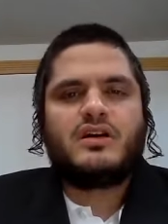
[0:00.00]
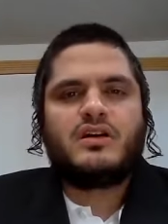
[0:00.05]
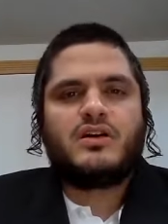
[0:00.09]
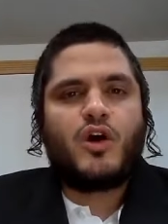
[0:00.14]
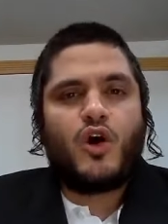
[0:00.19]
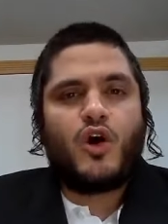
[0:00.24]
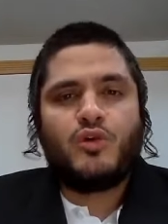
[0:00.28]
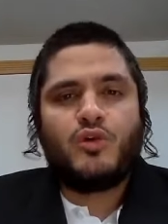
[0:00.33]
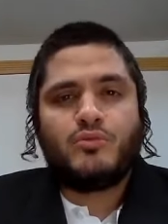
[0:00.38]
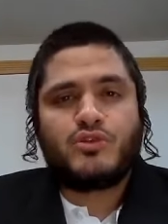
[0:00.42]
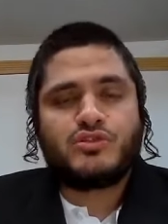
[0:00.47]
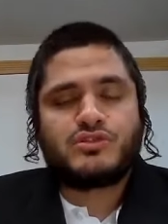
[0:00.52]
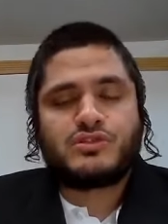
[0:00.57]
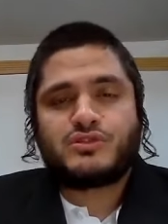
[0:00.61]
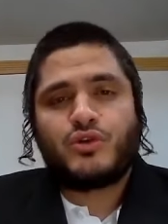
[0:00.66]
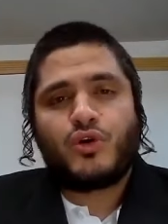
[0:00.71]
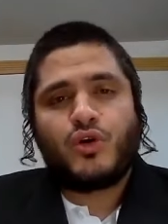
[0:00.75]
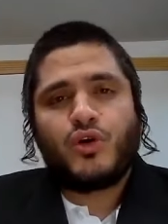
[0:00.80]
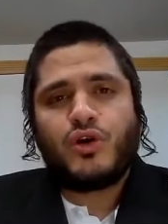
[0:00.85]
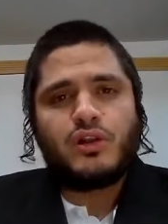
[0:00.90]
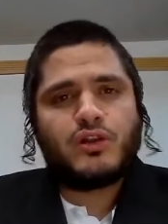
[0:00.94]
Uh,
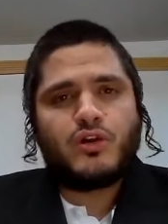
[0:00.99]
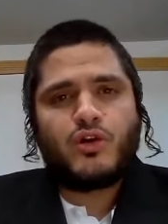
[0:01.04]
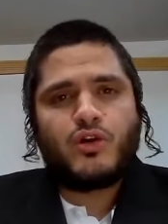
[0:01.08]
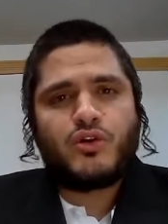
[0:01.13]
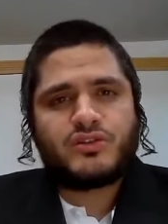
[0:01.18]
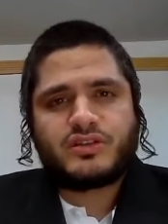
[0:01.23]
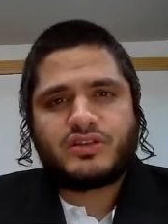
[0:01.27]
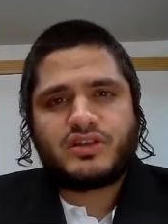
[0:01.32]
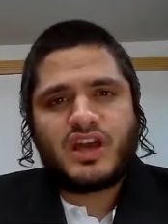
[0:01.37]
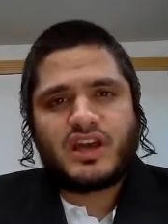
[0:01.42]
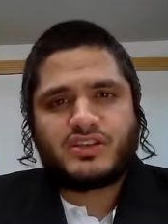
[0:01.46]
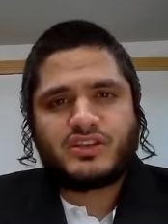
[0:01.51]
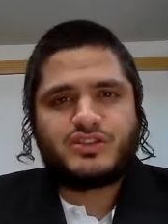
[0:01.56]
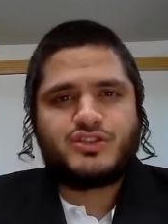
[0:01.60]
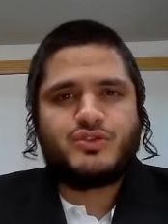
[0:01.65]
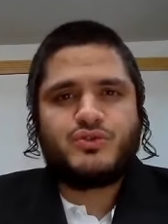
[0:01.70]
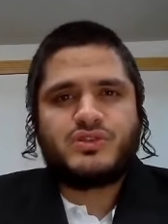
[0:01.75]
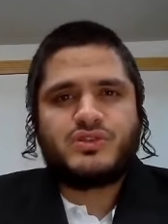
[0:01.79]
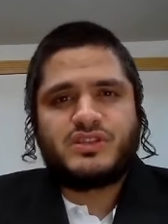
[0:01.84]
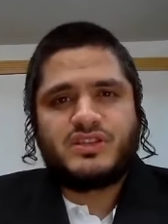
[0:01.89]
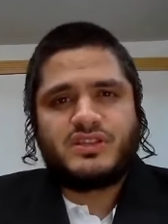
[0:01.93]
almost all Orthodox
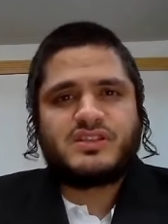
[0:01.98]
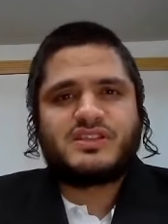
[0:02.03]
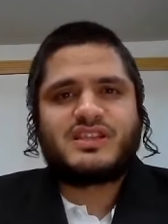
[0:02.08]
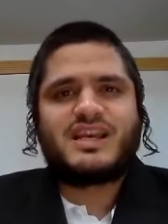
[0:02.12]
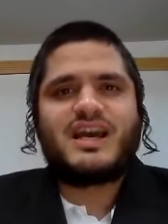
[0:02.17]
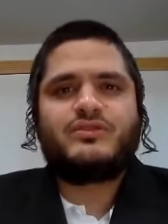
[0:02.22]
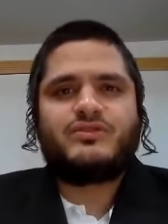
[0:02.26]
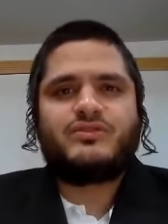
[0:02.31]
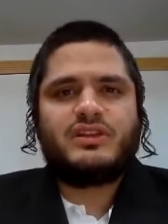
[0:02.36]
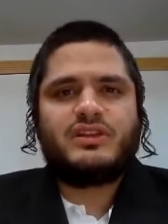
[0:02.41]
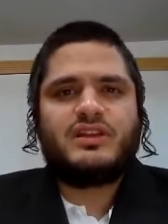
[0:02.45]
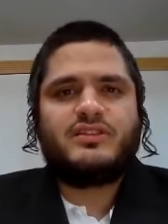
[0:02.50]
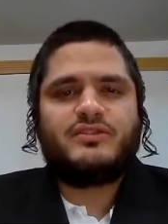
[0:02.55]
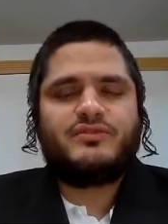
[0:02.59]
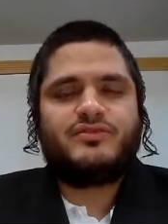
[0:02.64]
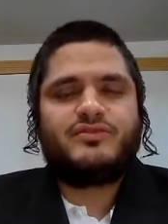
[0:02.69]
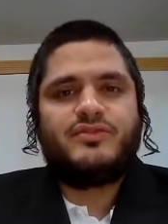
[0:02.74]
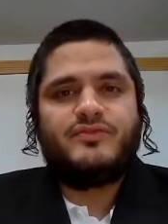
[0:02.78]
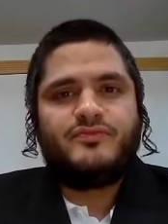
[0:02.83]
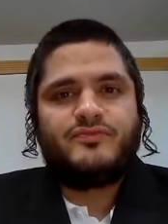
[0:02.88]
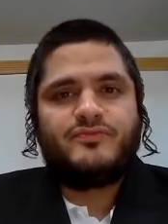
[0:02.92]
Jews in this county
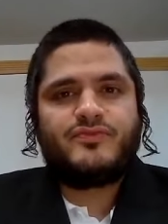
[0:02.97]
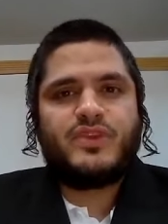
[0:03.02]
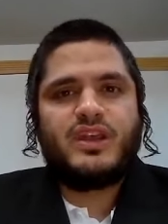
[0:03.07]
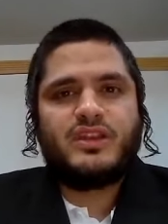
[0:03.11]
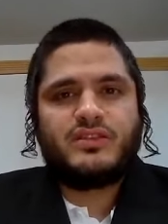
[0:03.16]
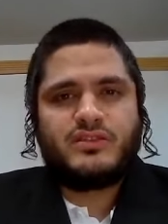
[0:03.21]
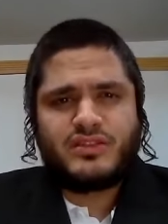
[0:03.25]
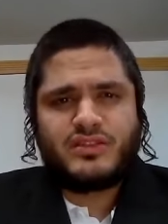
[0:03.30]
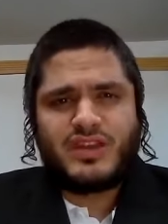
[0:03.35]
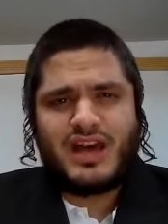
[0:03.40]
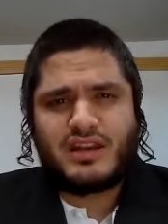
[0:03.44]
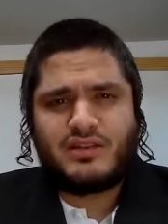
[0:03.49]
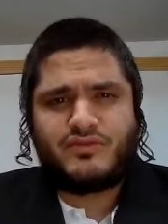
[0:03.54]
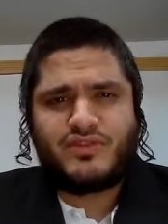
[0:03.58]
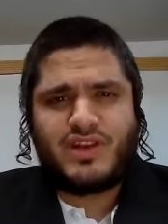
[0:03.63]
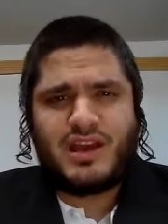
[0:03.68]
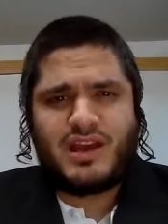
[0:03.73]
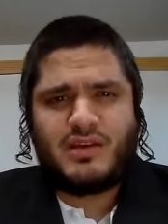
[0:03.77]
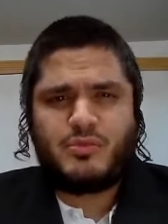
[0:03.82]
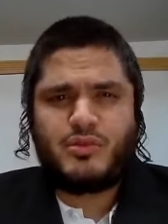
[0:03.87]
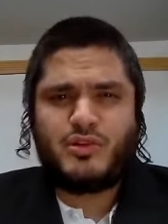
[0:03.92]
live in the town
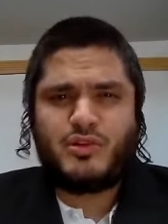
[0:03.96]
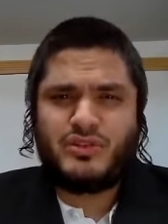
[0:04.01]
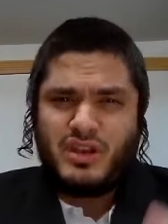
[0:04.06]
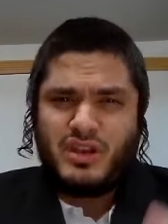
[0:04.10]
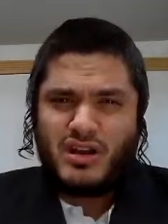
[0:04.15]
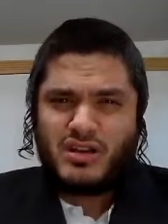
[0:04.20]
of Ramapo.